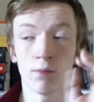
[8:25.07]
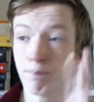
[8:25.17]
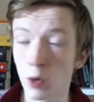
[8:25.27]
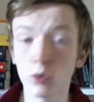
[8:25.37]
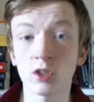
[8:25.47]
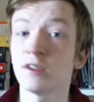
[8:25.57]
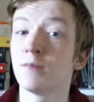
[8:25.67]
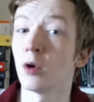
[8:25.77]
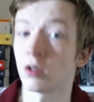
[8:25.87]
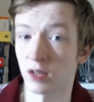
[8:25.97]
Most of his
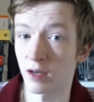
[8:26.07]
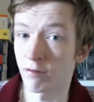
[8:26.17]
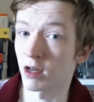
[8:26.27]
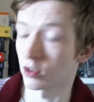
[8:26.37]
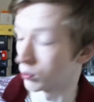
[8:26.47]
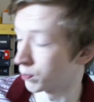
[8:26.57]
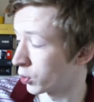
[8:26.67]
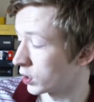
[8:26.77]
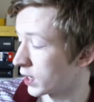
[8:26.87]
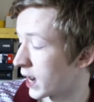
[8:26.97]
books I've read at some
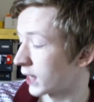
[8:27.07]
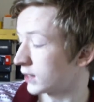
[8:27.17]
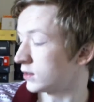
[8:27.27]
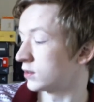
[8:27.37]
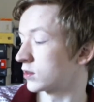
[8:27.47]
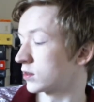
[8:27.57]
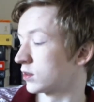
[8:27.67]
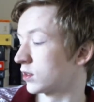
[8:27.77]
point, and